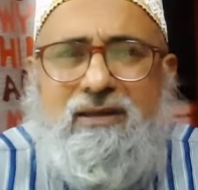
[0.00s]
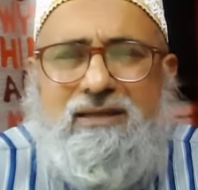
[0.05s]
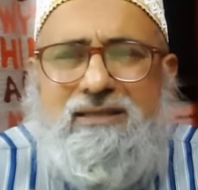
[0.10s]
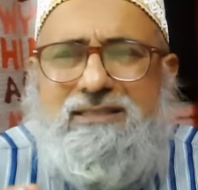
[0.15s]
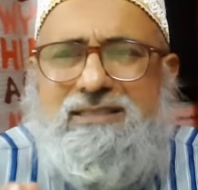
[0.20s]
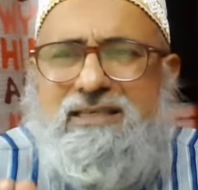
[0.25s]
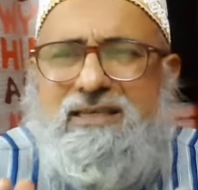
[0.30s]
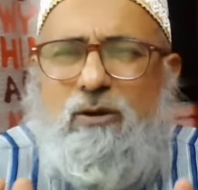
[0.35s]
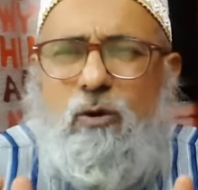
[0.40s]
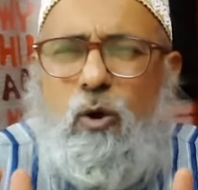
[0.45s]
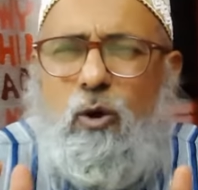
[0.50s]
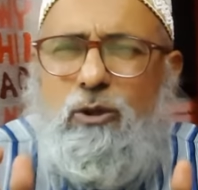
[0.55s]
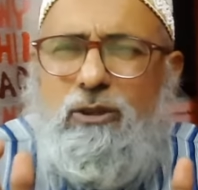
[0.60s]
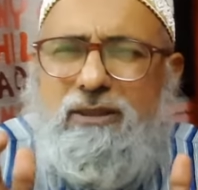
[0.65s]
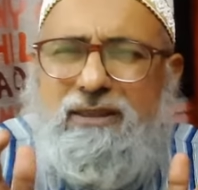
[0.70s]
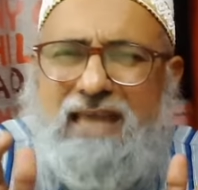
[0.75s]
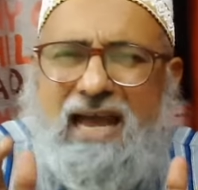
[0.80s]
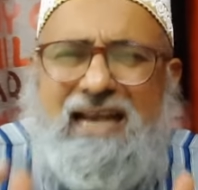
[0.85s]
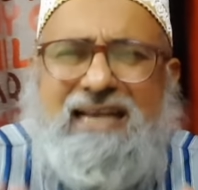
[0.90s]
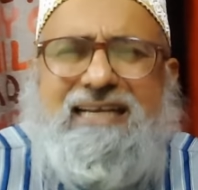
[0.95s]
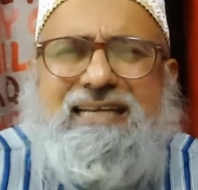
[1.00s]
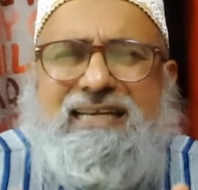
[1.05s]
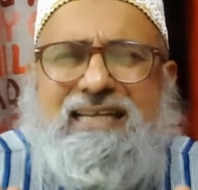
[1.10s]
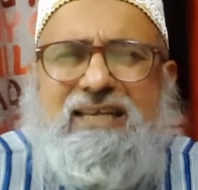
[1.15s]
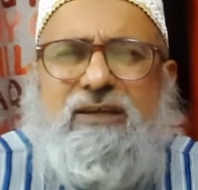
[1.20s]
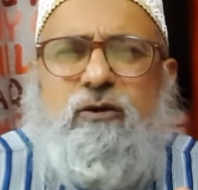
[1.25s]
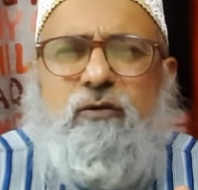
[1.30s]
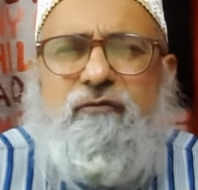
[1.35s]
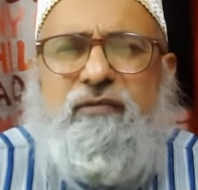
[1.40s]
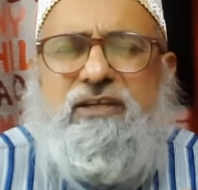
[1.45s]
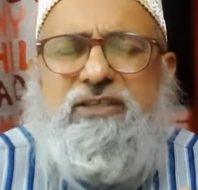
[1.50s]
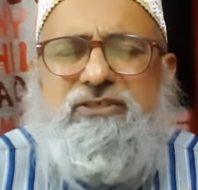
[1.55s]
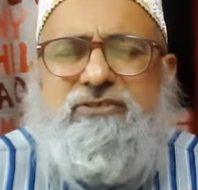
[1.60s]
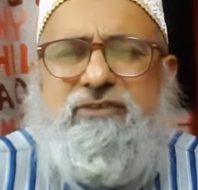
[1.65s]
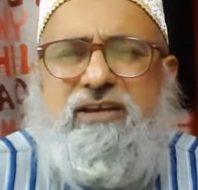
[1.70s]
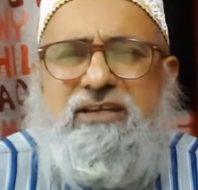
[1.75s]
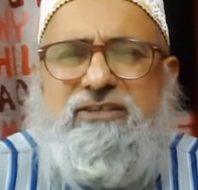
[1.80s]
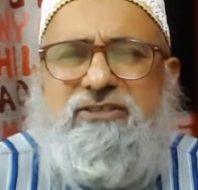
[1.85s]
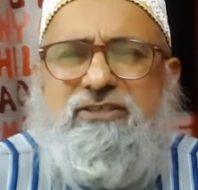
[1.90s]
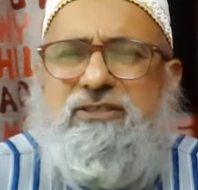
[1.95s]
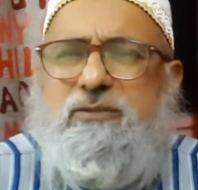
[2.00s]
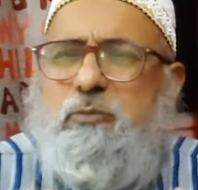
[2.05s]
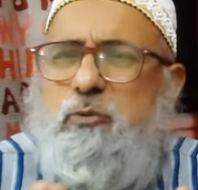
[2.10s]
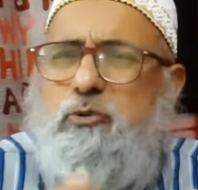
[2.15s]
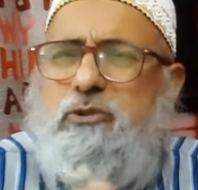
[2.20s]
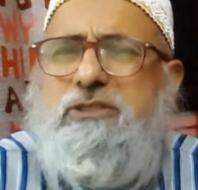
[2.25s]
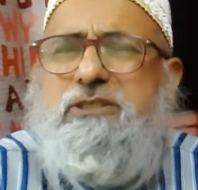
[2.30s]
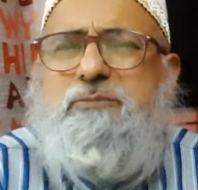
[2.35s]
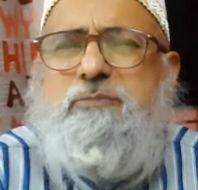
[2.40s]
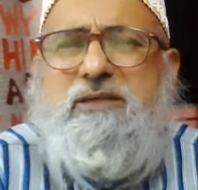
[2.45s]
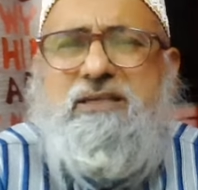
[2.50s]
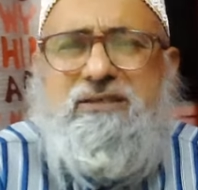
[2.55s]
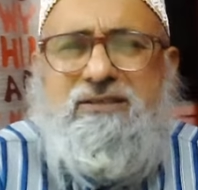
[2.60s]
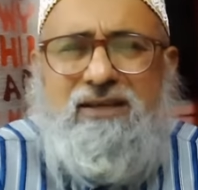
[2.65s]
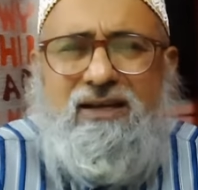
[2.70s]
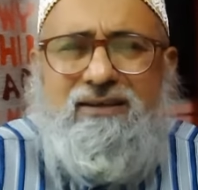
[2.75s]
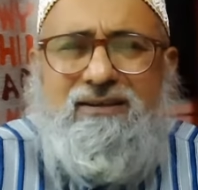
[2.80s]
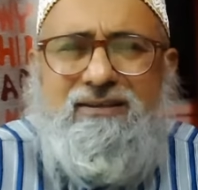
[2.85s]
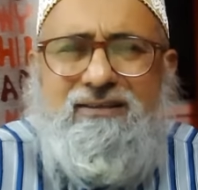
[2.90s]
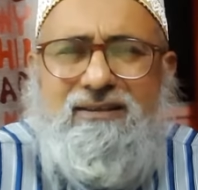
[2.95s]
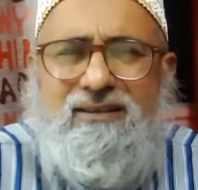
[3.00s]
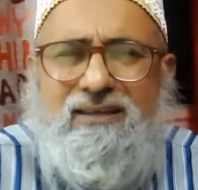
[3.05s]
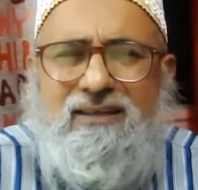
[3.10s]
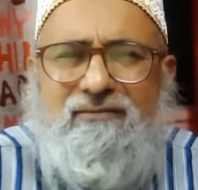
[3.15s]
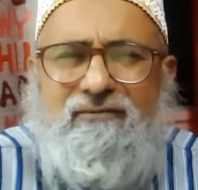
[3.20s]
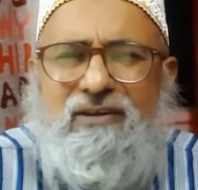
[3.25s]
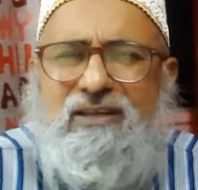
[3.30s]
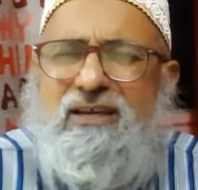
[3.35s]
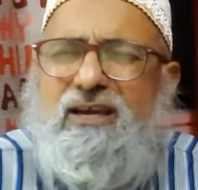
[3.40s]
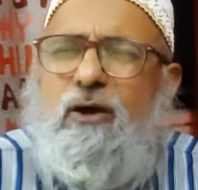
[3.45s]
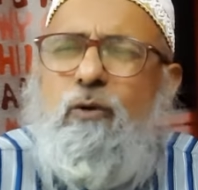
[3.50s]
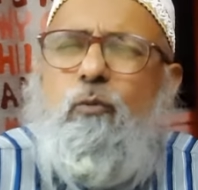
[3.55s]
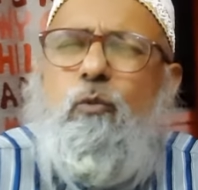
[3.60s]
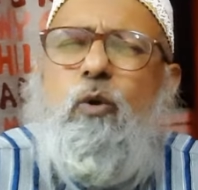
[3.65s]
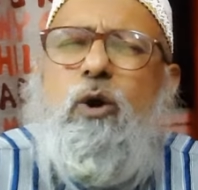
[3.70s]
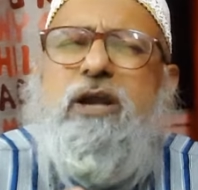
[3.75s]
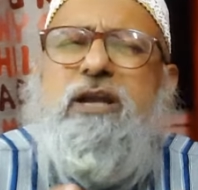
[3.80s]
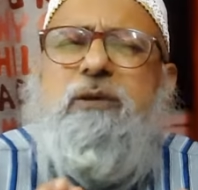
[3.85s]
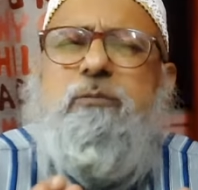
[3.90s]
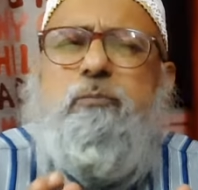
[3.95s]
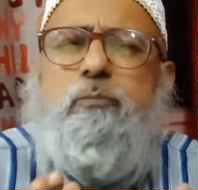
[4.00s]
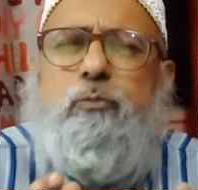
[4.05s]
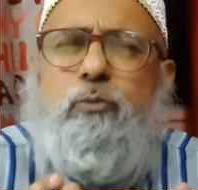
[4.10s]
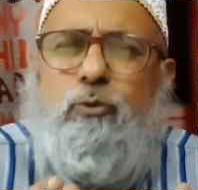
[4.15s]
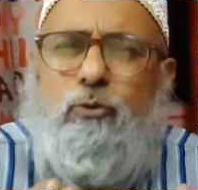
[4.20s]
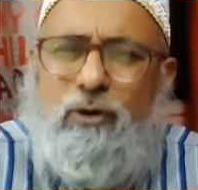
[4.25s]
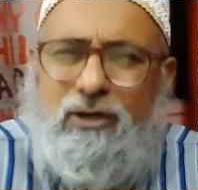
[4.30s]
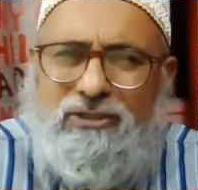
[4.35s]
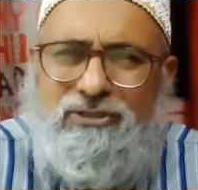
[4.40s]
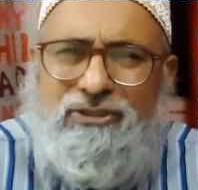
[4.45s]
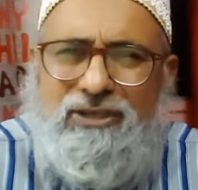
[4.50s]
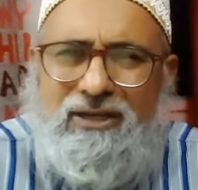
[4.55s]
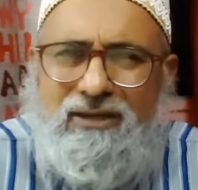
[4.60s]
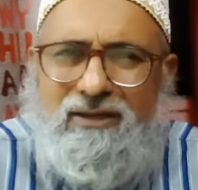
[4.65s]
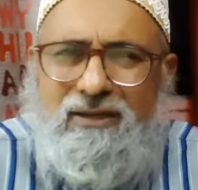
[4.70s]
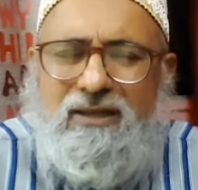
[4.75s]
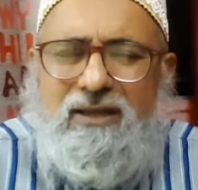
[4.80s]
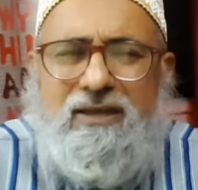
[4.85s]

See, on that day of extraction, suppose it's been done in the evening, avoid brushing.